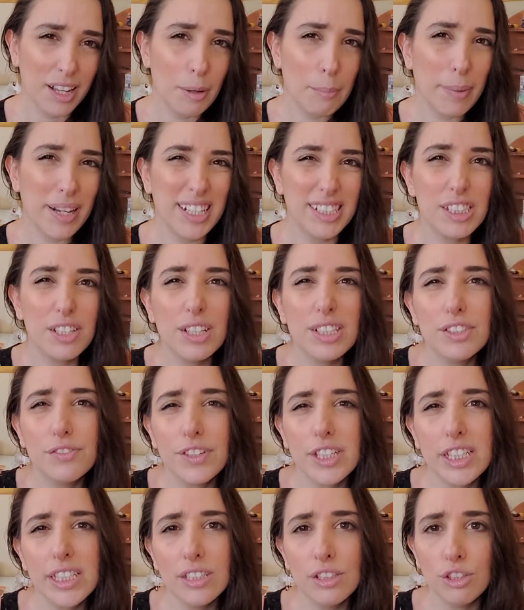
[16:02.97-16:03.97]
But it's
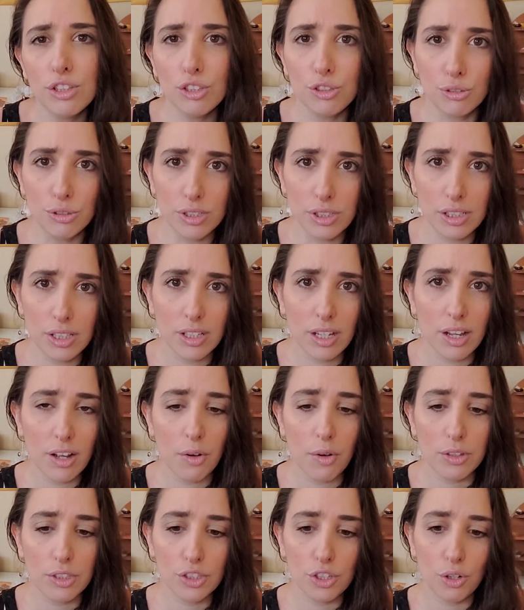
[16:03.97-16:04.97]
very loose.
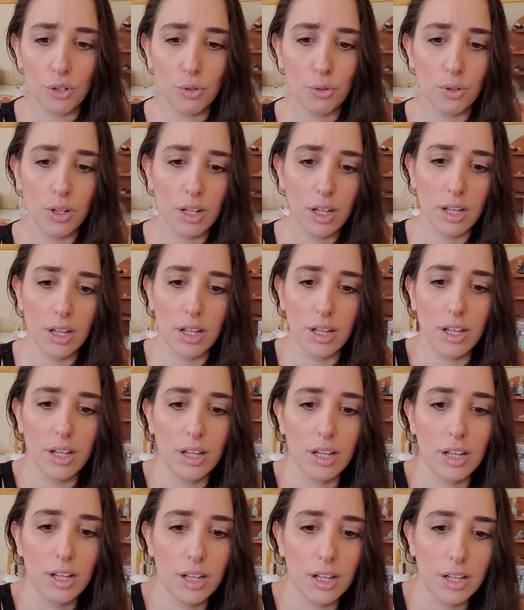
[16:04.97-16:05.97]
So
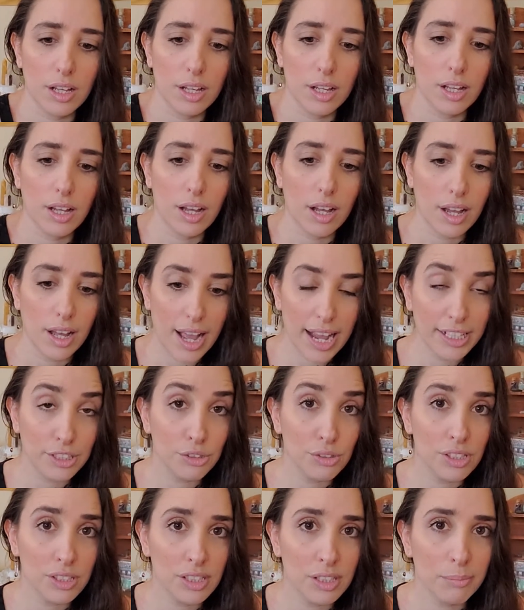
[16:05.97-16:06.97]
I
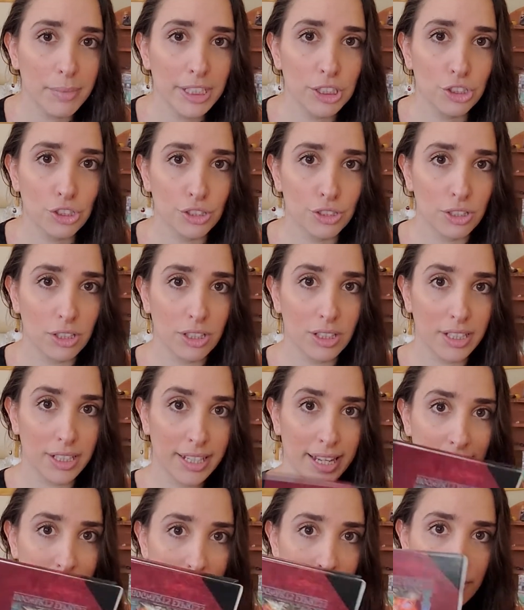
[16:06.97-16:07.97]
do this in my journal
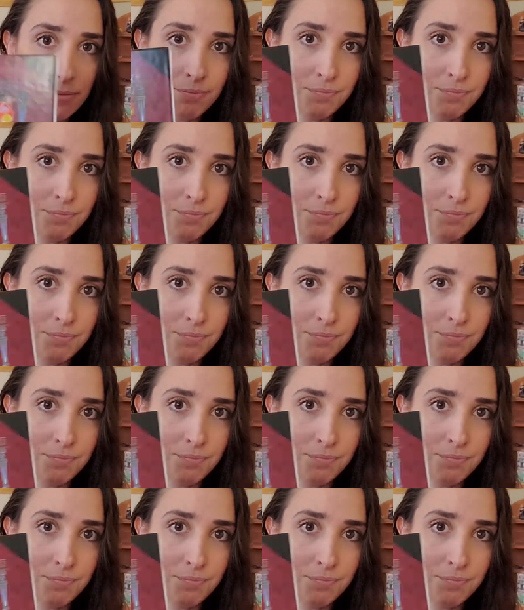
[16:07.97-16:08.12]
again.